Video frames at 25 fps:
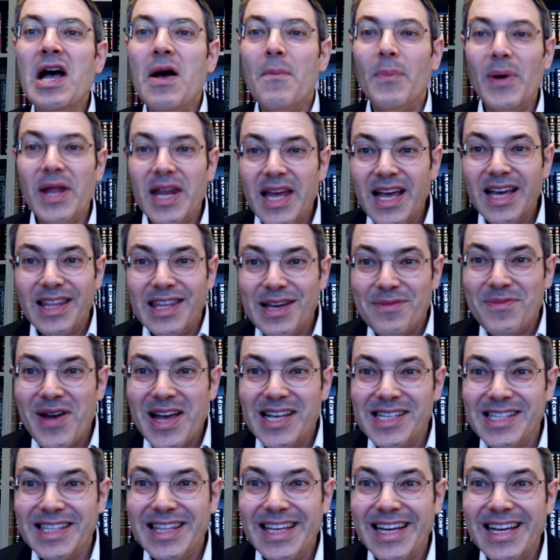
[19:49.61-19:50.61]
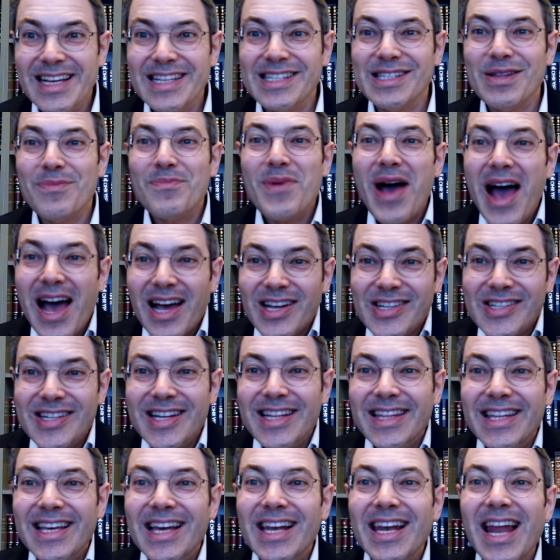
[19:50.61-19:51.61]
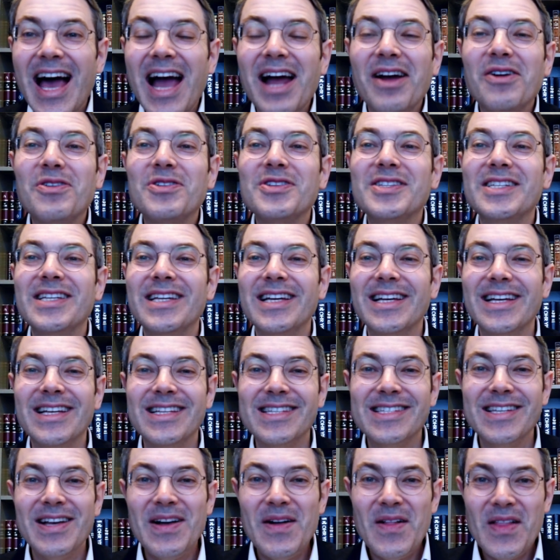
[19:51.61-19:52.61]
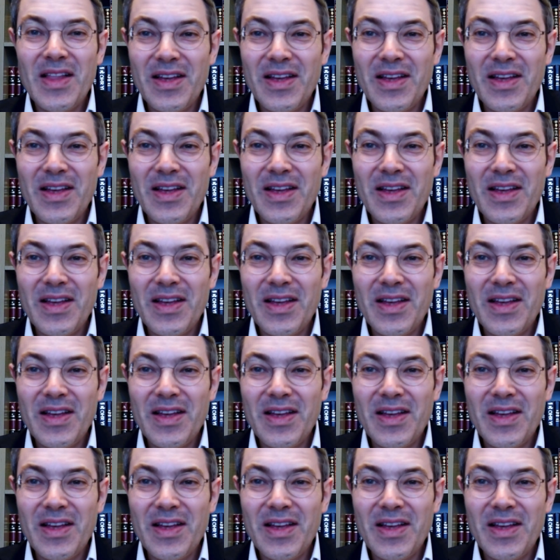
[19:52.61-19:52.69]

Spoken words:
But here the amazing thing is the passion and the alacrity is,